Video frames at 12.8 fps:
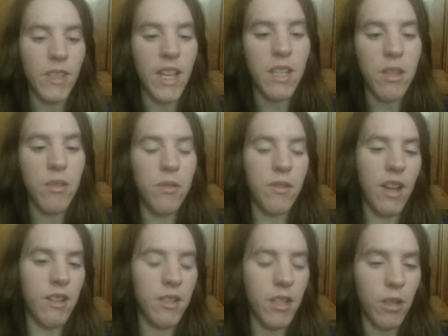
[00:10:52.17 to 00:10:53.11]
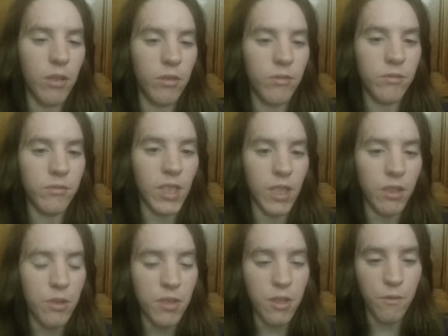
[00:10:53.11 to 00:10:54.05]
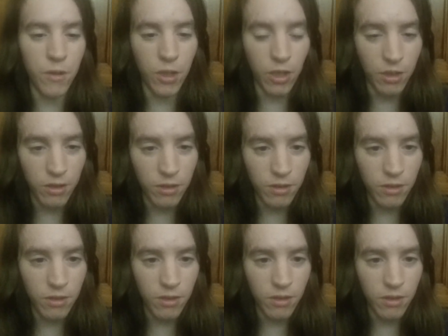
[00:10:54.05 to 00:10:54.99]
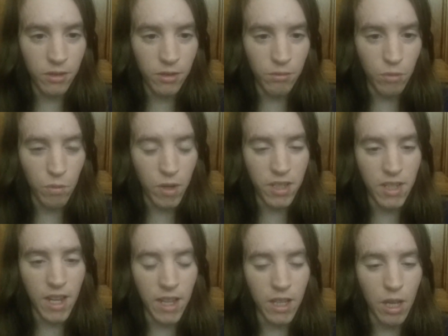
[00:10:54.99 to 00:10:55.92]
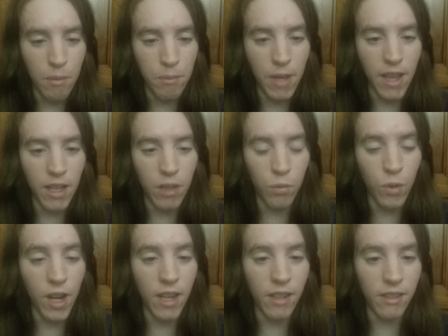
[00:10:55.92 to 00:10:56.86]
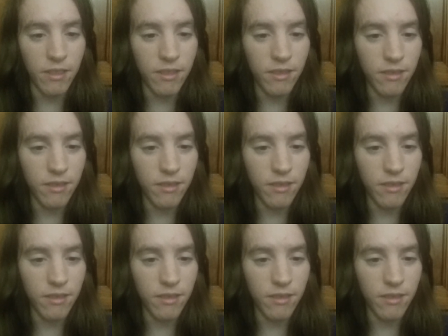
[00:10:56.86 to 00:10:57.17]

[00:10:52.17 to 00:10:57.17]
And you do not know that Lucifer will one day come back and reign.